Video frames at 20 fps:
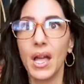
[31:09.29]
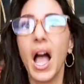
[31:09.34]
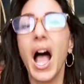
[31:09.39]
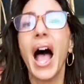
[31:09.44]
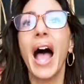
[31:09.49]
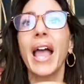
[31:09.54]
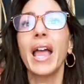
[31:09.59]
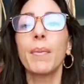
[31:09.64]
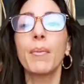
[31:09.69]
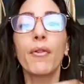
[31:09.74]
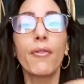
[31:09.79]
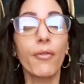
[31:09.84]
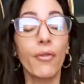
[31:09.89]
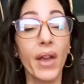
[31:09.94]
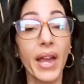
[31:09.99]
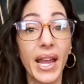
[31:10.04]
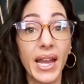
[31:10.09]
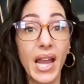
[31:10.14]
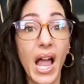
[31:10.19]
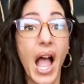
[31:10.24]
I am
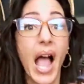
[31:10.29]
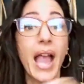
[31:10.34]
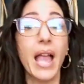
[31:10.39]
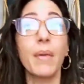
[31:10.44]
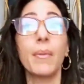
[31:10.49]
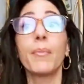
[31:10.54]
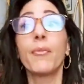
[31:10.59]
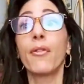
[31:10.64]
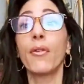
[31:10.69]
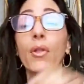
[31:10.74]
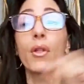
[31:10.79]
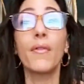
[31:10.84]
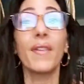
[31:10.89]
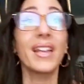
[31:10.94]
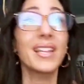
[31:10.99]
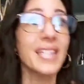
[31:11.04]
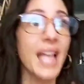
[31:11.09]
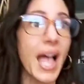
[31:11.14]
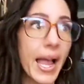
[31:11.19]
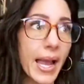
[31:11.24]
afraid. I am full of
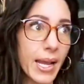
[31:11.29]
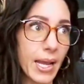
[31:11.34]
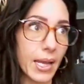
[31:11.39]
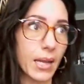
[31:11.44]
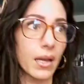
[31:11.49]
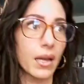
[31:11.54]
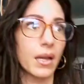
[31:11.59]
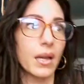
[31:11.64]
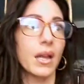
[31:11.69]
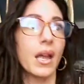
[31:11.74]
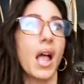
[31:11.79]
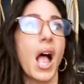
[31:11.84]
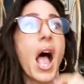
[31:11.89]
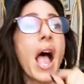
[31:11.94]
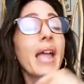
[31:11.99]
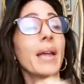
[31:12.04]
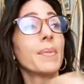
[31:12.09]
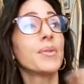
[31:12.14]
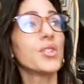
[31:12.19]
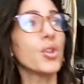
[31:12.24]
anxiety. I
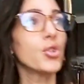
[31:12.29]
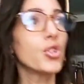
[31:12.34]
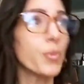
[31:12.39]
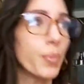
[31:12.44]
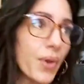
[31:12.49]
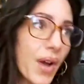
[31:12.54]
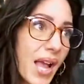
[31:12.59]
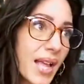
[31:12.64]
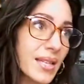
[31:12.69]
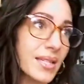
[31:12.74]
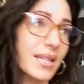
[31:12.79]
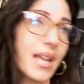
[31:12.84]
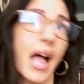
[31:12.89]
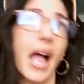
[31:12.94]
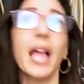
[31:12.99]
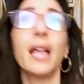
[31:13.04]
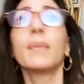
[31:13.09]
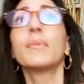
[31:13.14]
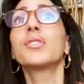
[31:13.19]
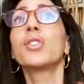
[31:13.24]
am so depressed.
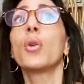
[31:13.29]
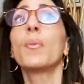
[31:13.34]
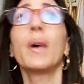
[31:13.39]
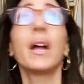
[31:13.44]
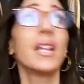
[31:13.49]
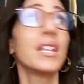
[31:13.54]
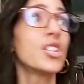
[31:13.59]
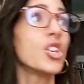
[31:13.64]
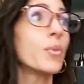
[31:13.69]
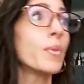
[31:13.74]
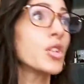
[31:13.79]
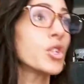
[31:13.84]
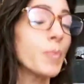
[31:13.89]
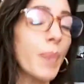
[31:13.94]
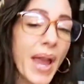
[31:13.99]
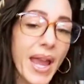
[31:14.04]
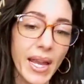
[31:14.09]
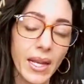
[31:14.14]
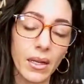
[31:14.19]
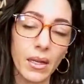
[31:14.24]
I am in so much
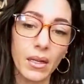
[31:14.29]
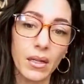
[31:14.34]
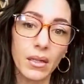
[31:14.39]
pain.